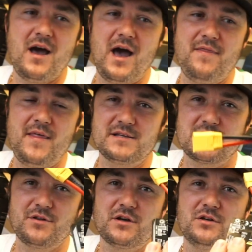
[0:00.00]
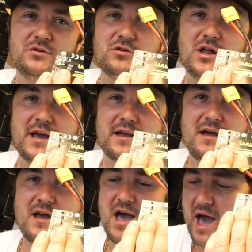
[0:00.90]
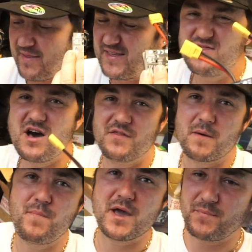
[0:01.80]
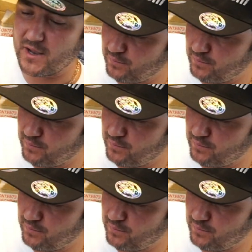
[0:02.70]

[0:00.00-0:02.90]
And that's how they're going to look like. And another big, big